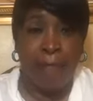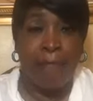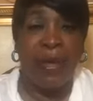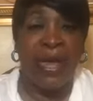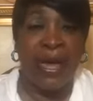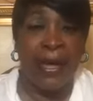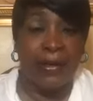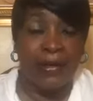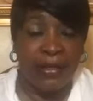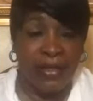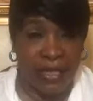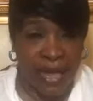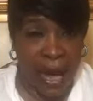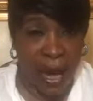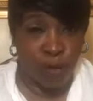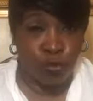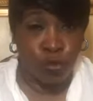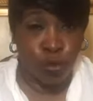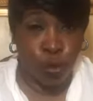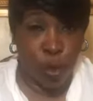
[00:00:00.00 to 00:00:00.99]
being
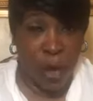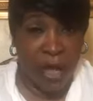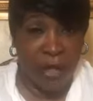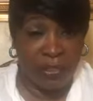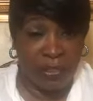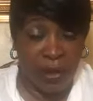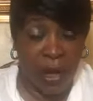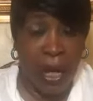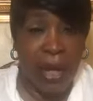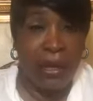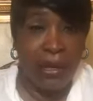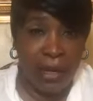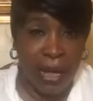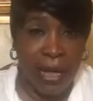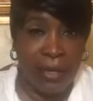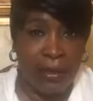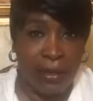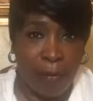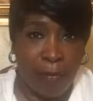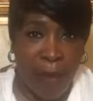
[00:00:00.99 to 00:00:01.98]
dealt with
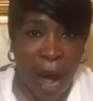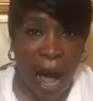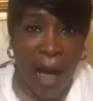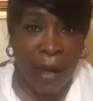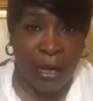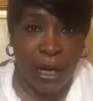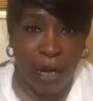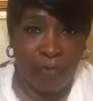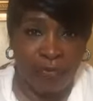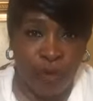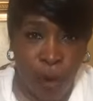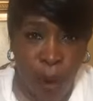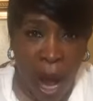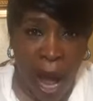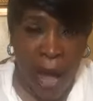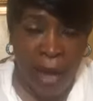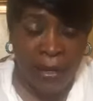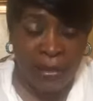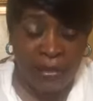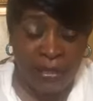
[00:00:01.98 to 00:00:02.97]
in the body of
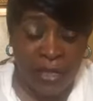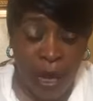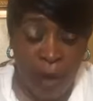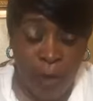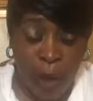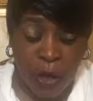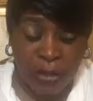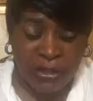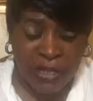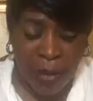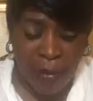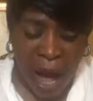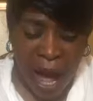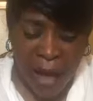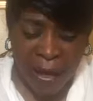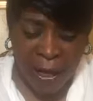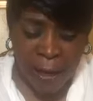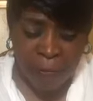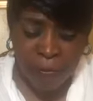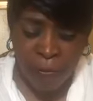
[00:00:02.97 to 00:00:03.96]
Christ. Come on,
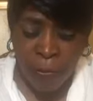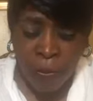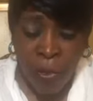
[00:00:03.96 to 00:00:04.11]
somebody.